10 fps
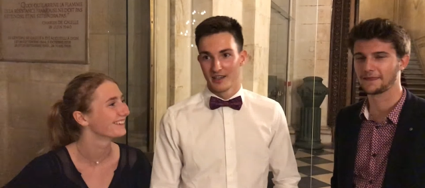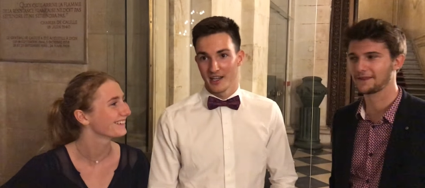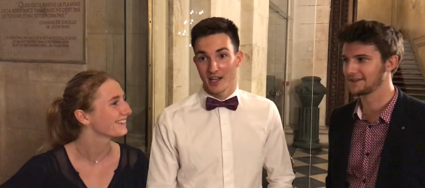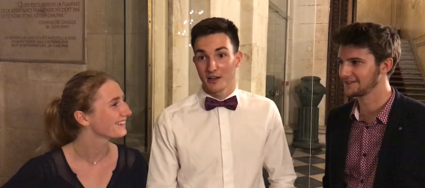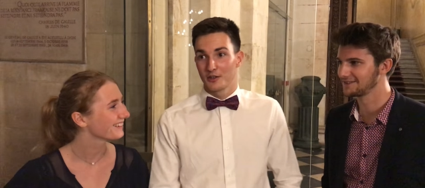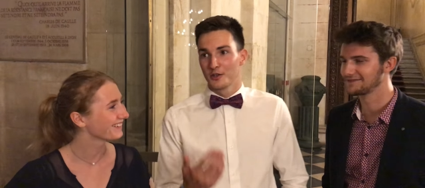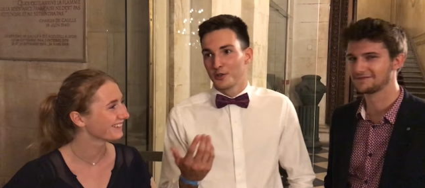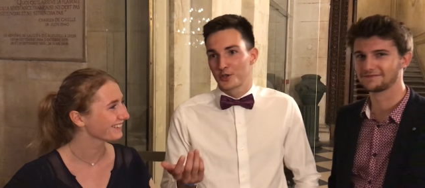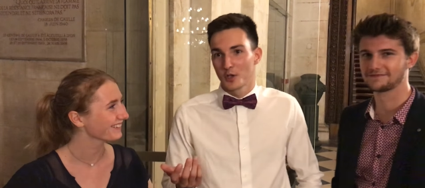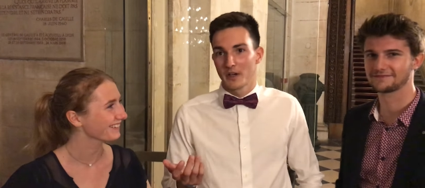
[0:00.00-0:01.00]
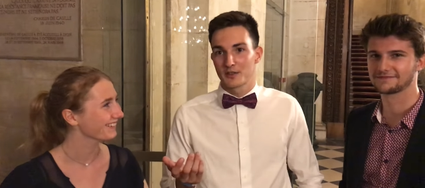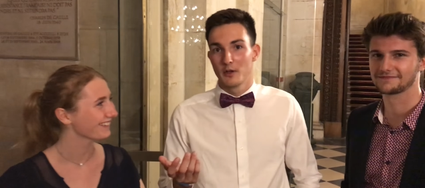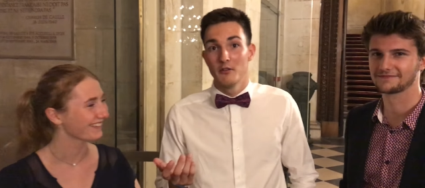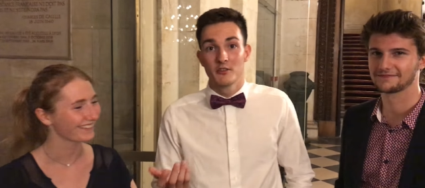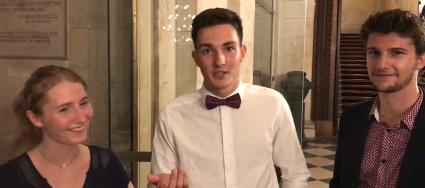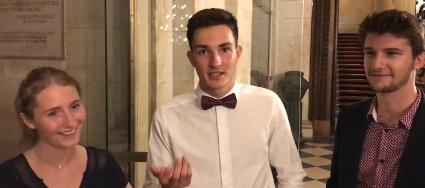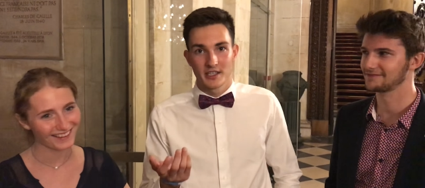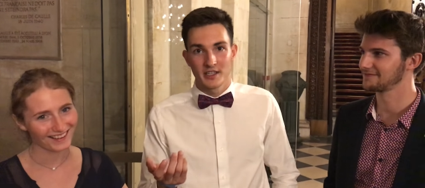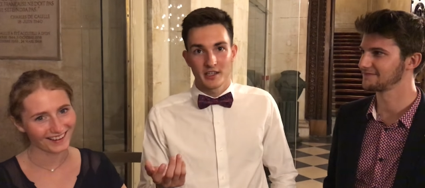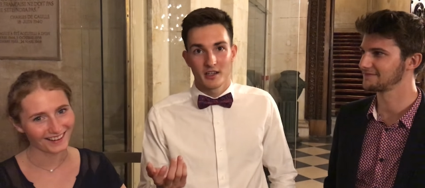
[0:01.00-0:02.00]
Speaker 1: yeah, like the, the show was very
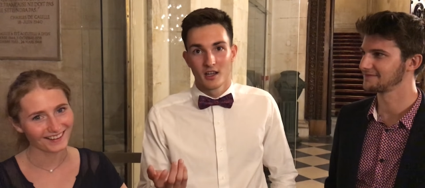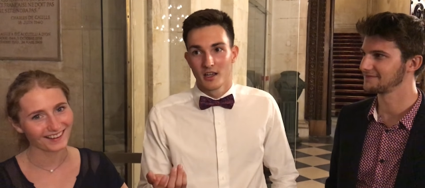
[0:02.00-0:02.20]
interesting.